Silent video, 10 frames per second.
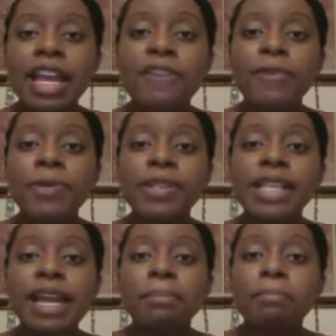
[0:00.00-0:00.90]
If we were
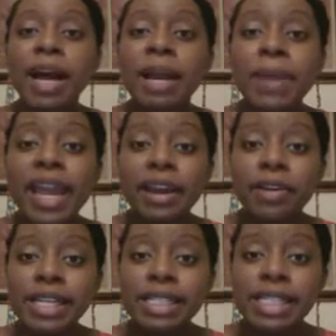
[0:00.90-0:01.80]
saying my
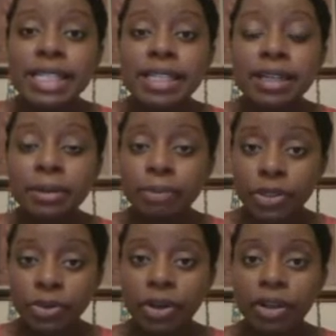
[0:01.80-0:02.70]
parents,
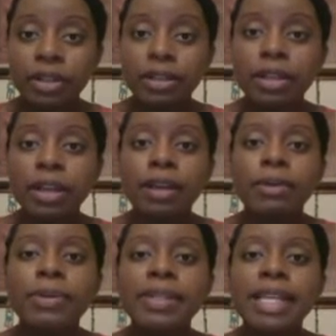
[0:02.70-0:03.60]
plural,
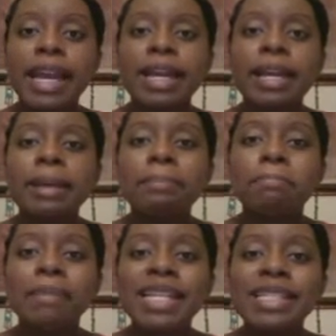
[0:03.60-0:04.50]
we would say
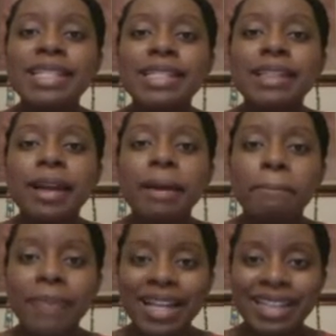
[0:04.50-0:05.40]
mis
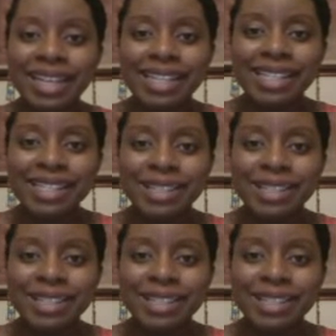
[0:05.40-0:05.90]
padres.